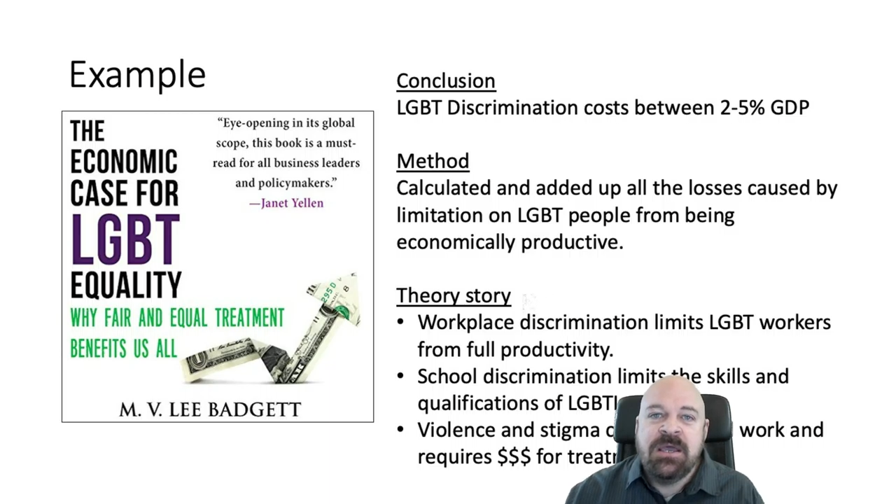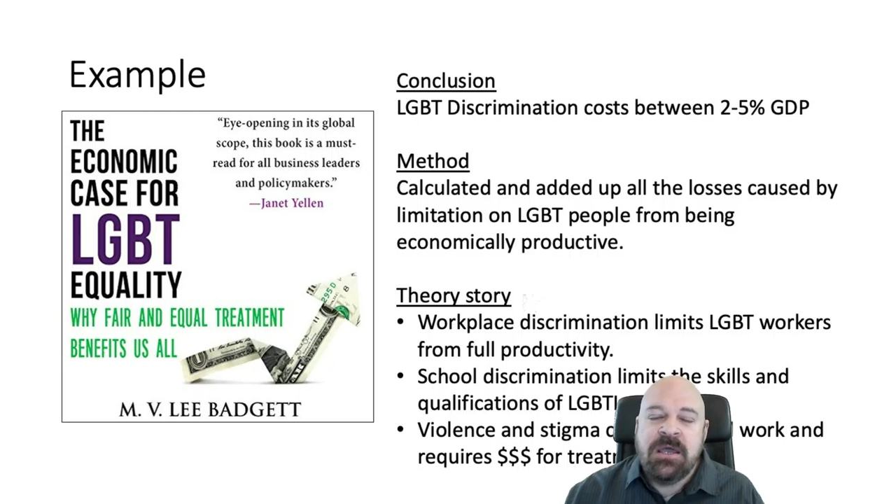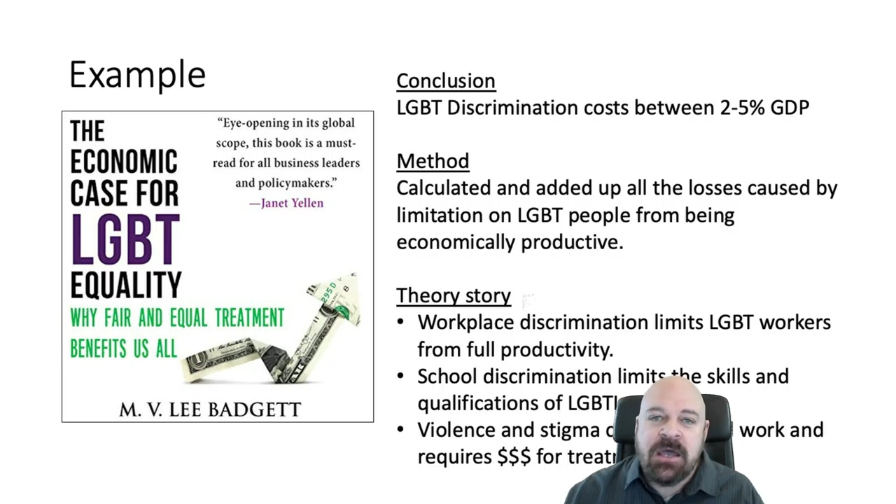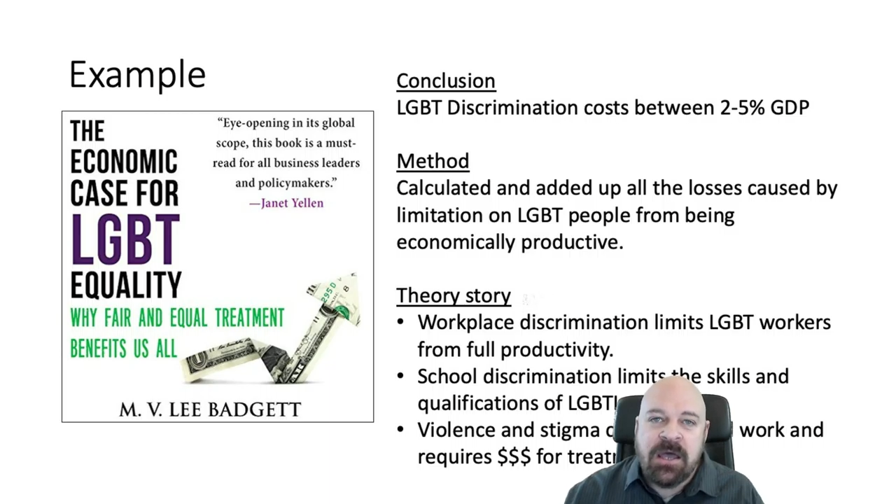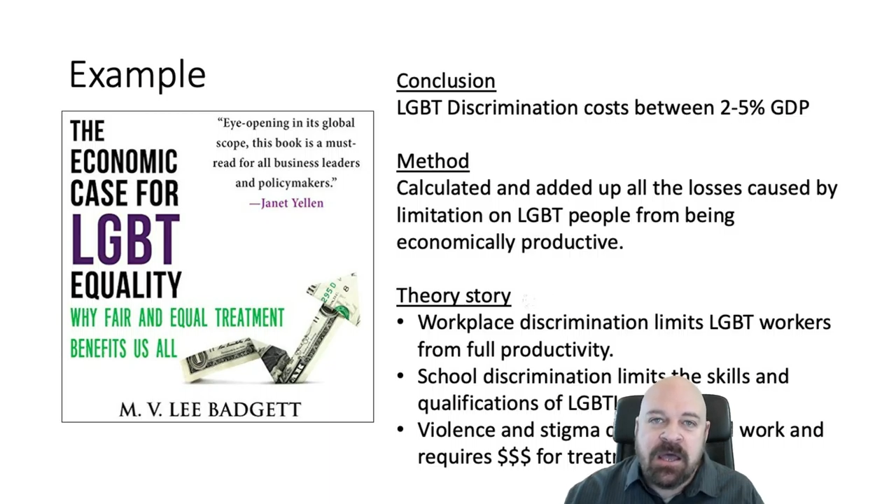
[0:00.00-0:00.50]

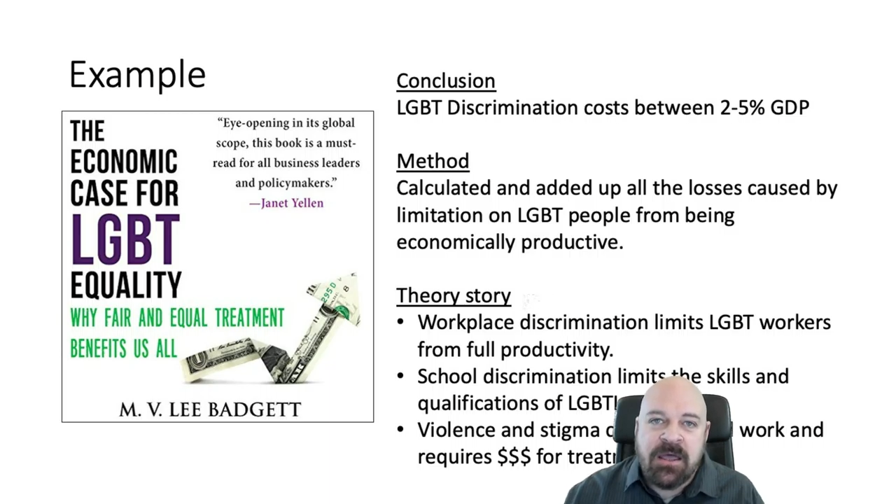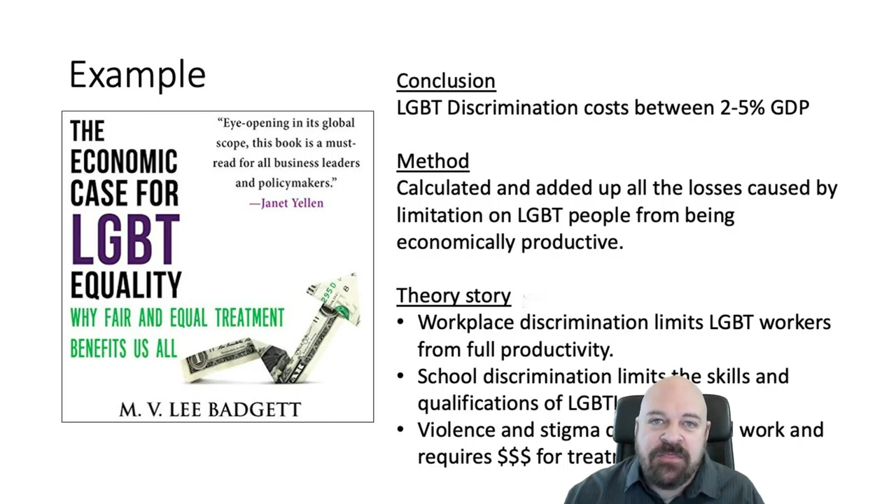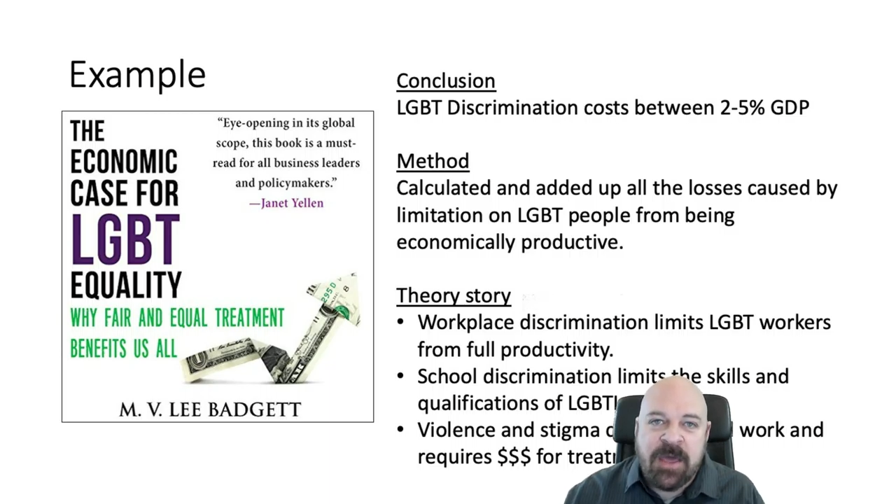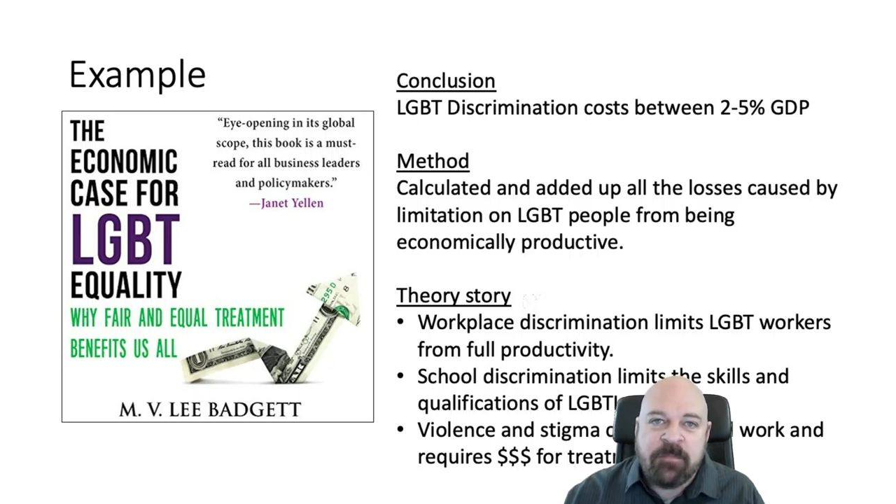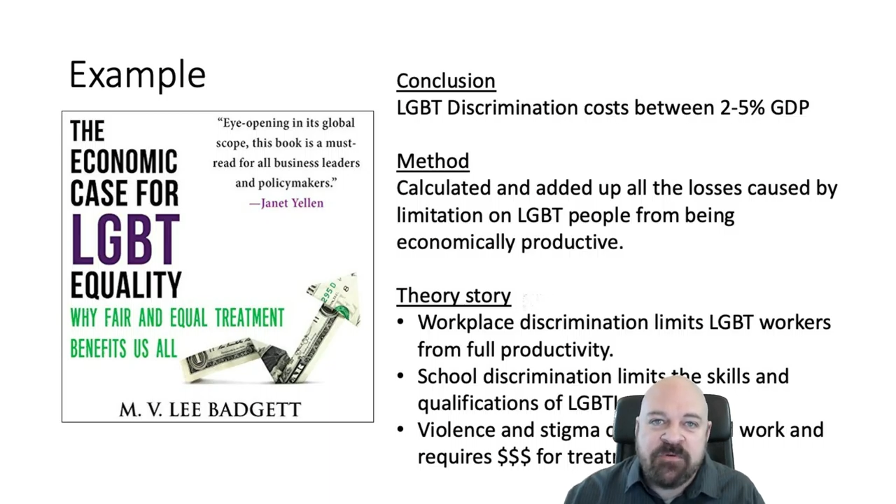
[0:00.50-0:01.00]
uh,
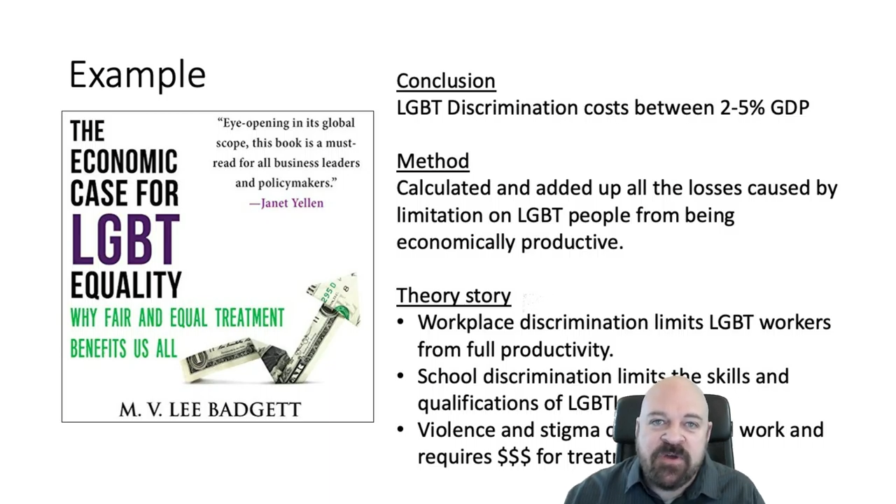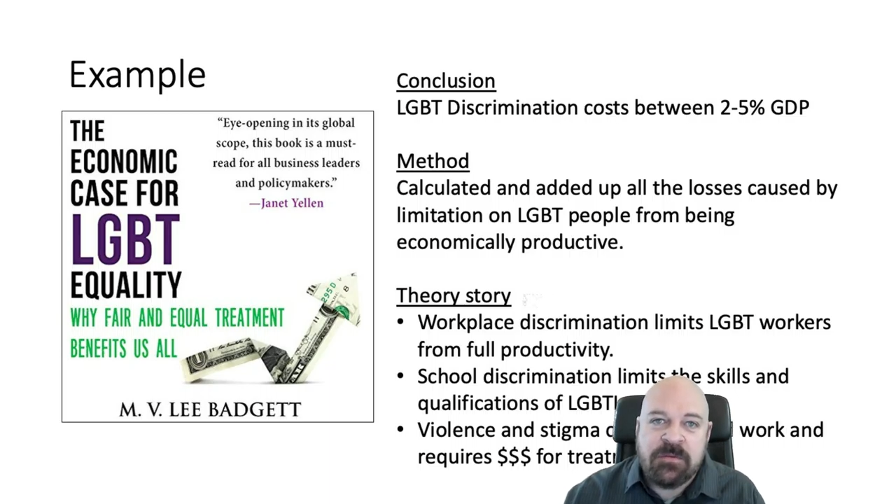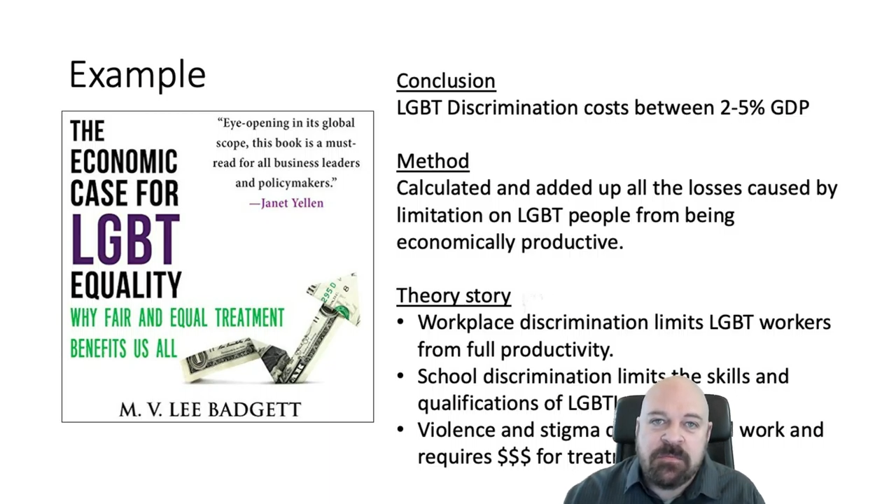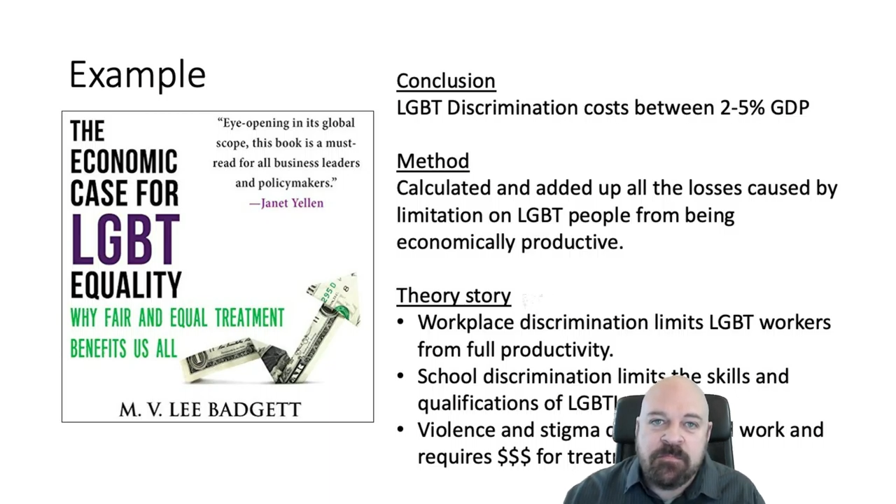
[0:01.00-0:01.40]
that prevent